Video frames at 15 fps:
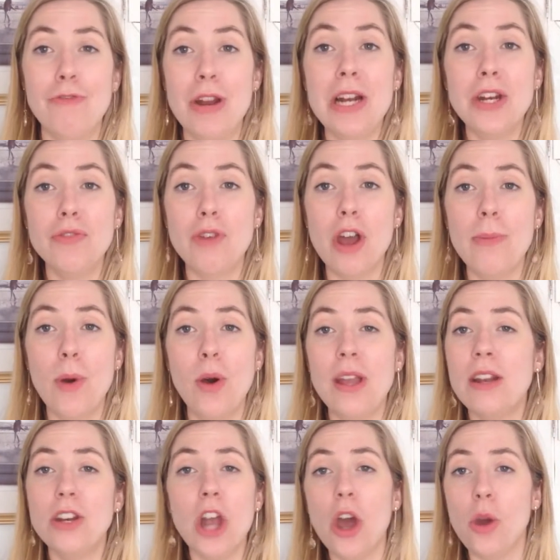written a
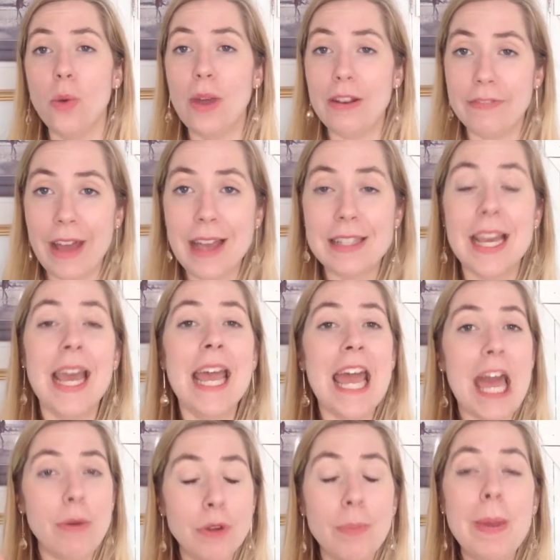robot. No, in fact,
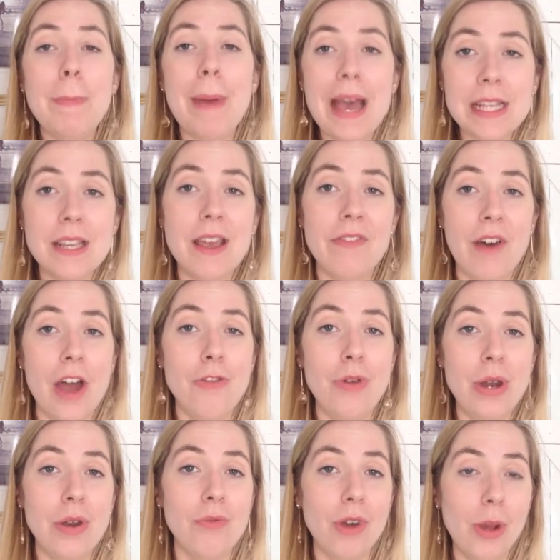it would be better if I'd
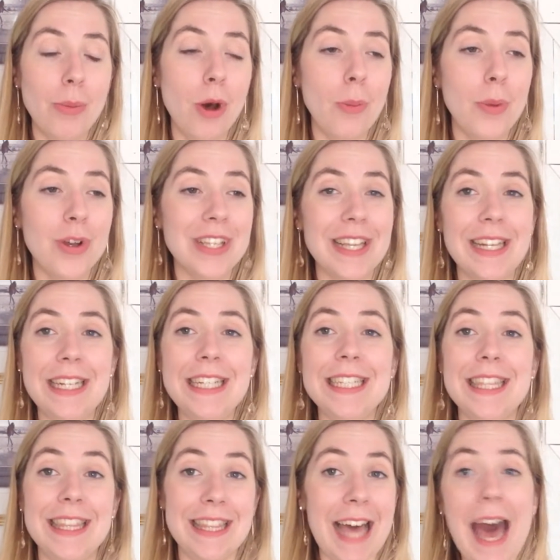written a robot because at
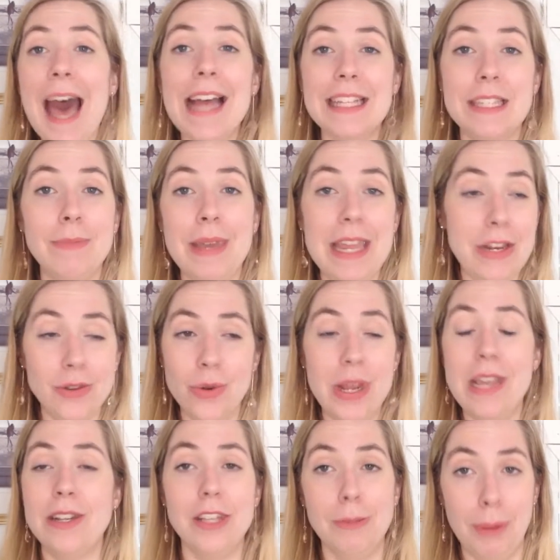least that adds some
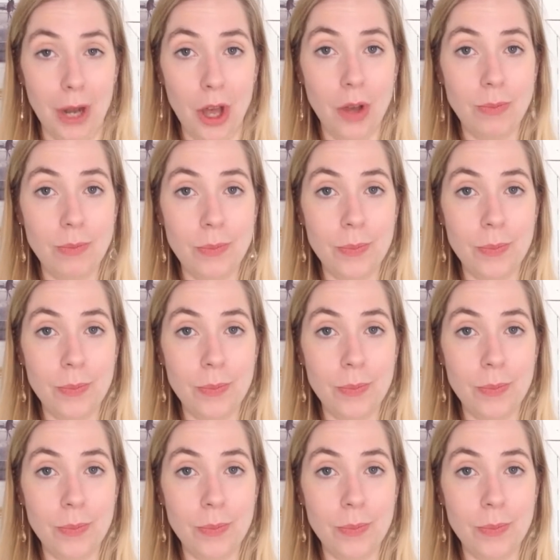intrigue to the plot.